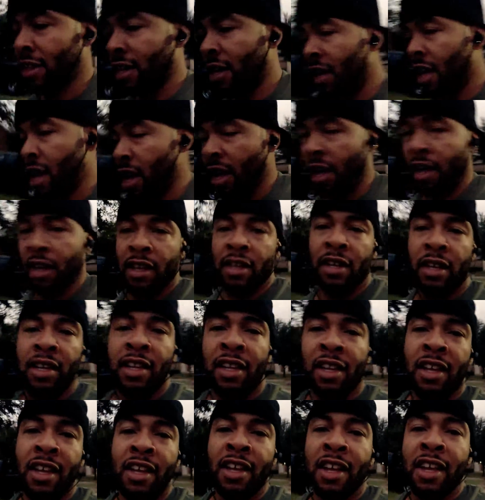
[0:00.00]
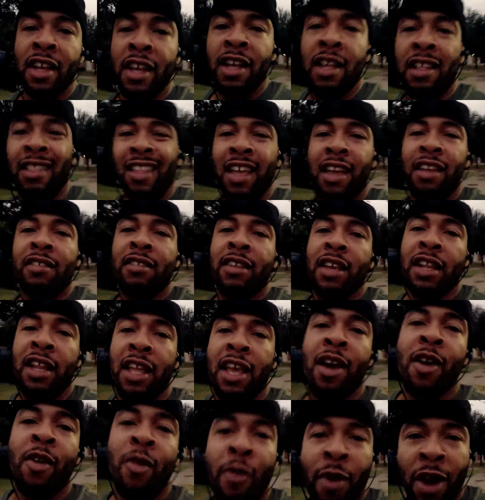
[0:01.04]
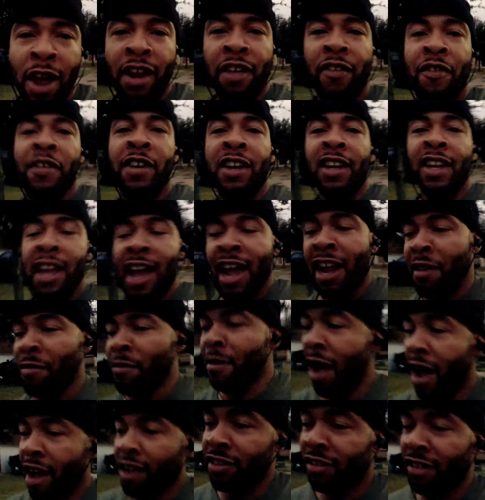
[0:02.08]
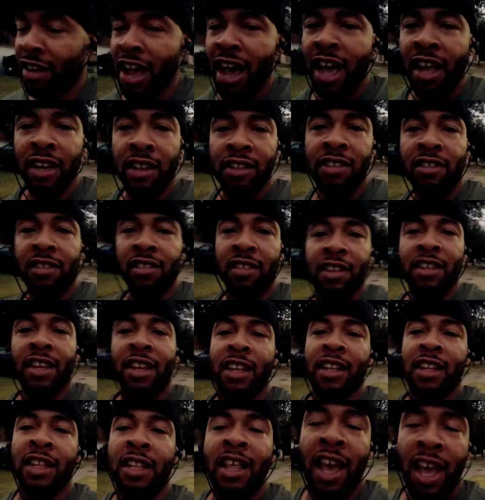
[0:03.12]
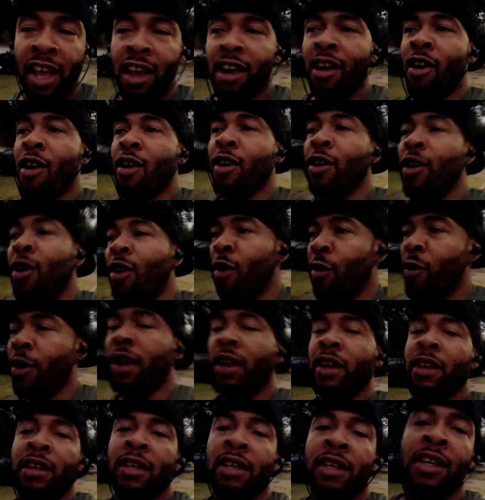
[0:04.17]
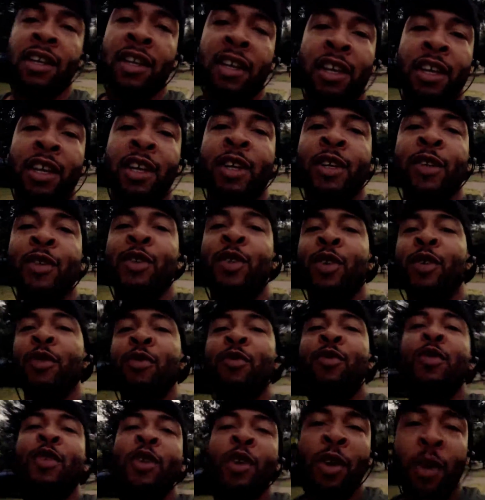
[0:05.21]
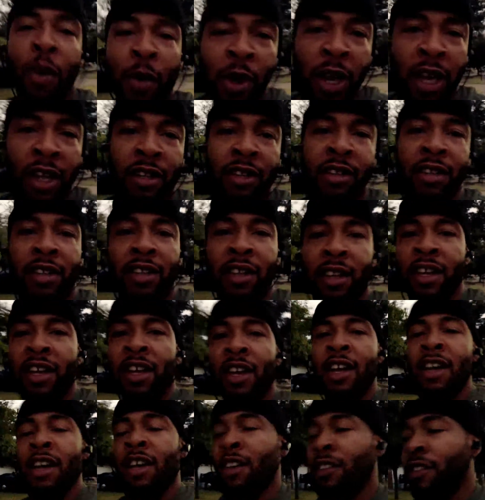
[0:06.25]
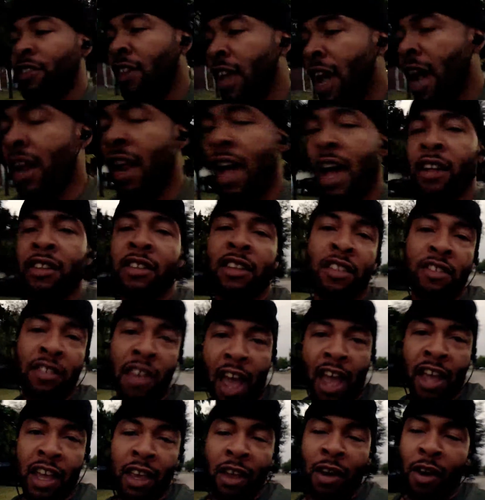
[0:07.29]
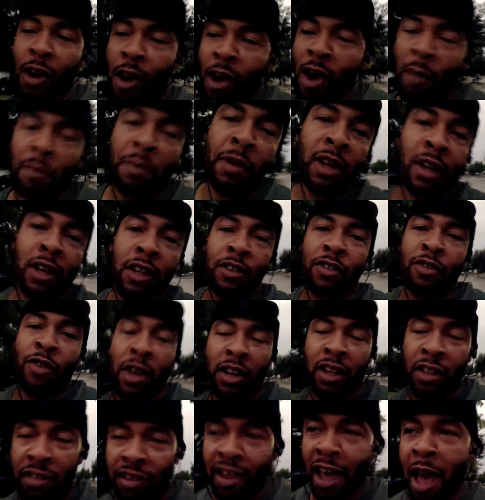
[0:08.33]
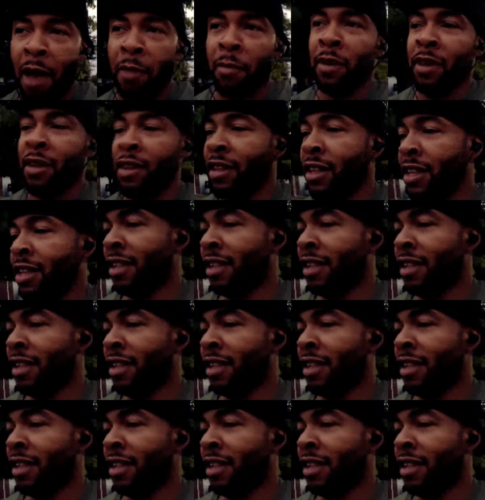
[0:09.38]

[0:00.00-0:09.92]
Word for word: Hey, they said they are ready for the 90 Mile Challenge, and they are going to do it. Shout out to Jackie Harp and Katrina Chapman.